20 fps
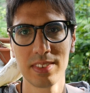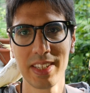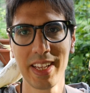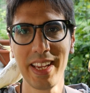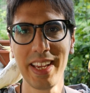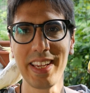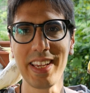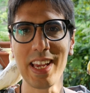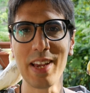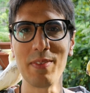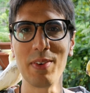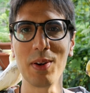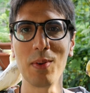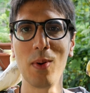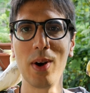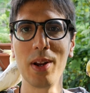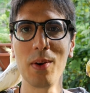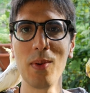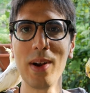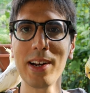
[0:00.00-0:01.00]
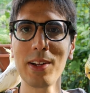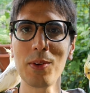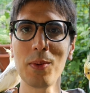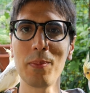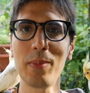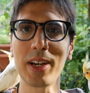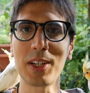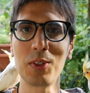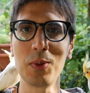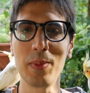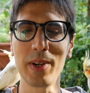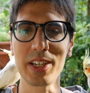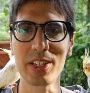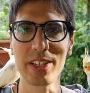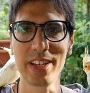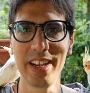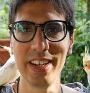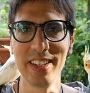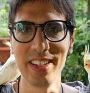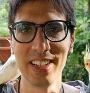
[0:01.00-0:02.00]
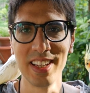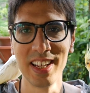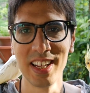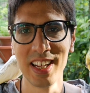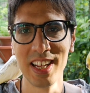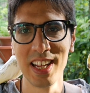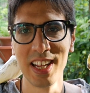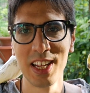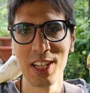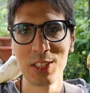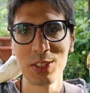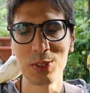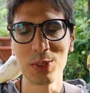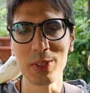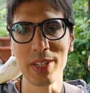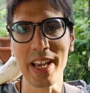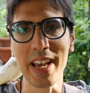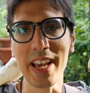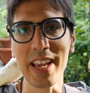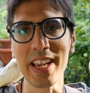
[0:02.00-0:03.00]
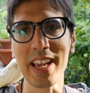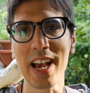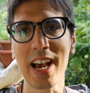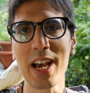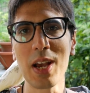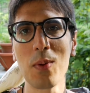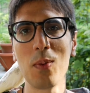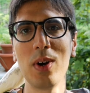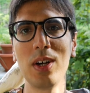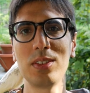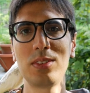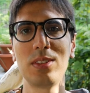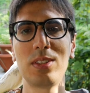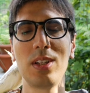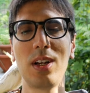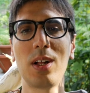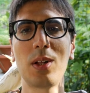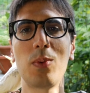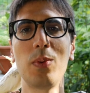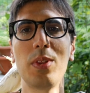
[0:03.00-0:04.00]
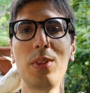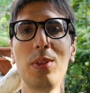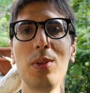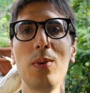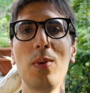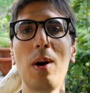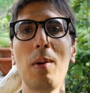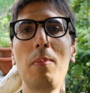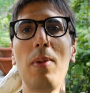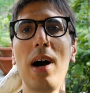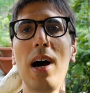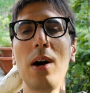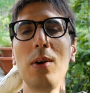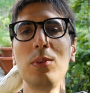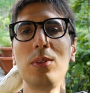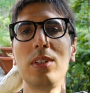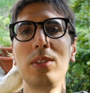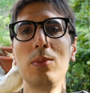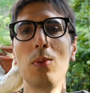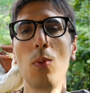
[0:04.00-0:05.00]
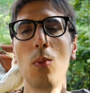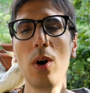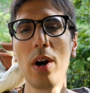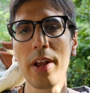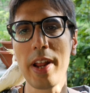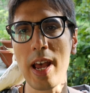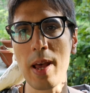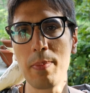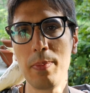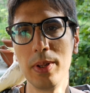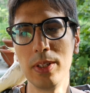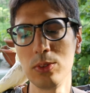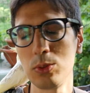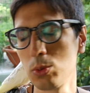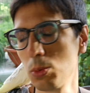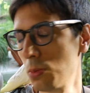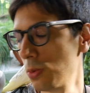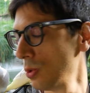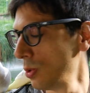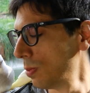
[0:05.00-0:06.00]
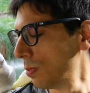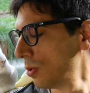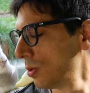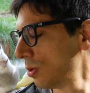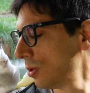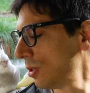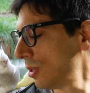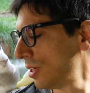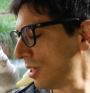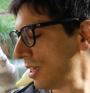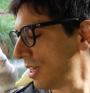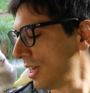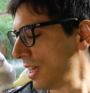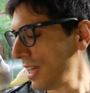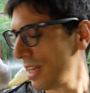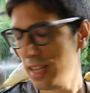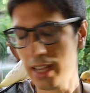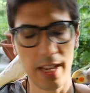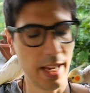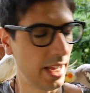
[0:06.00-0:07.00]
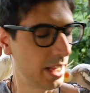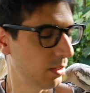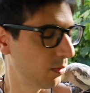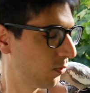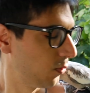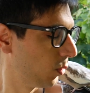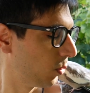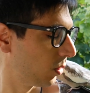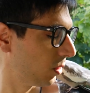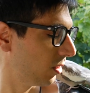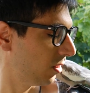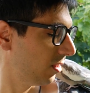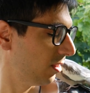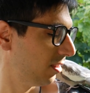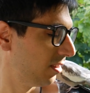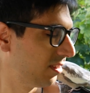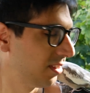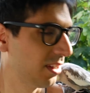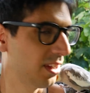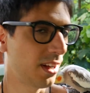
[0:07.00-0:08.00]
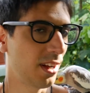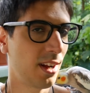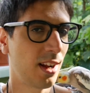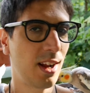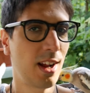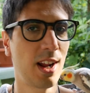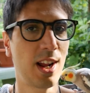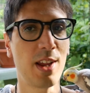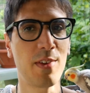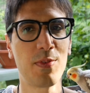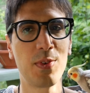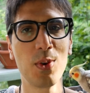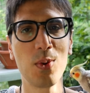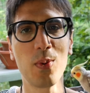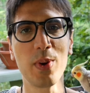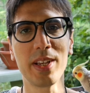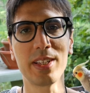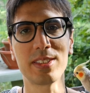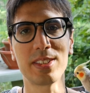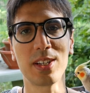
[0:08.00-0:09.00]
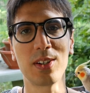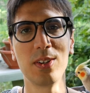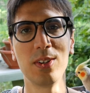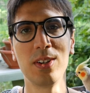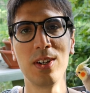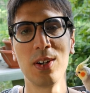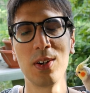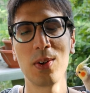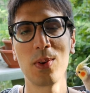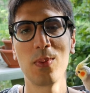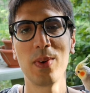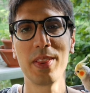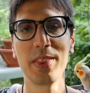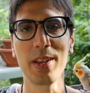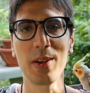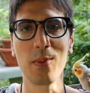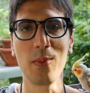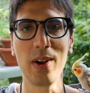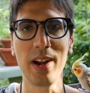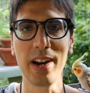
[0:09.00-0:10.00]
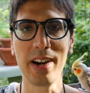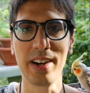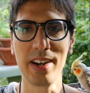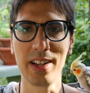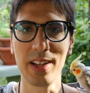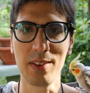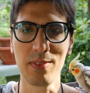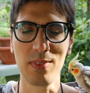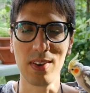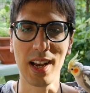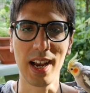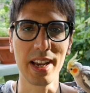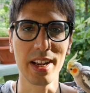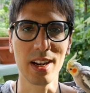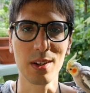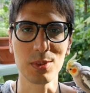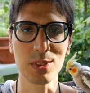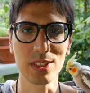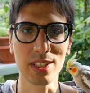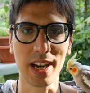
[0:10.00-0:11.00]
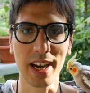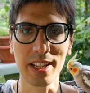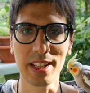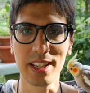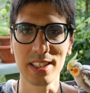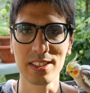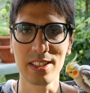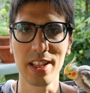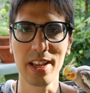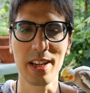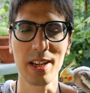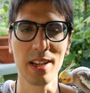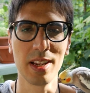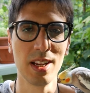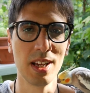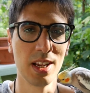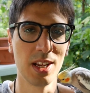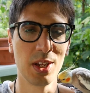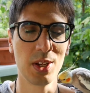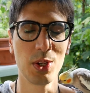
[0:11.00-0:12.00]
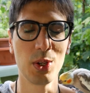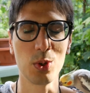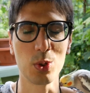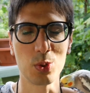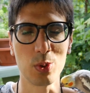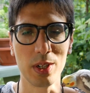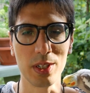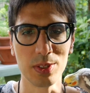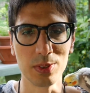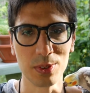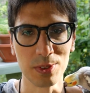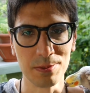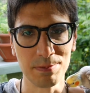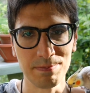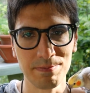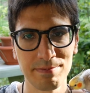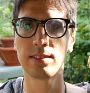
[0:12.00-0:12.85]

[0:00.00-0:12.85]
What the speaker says: Hey everyone, welcome back to my channel. Today I want to talk with you about what happened to Bubu and Fuco a few weeks ago when they were flying outside as they usually do.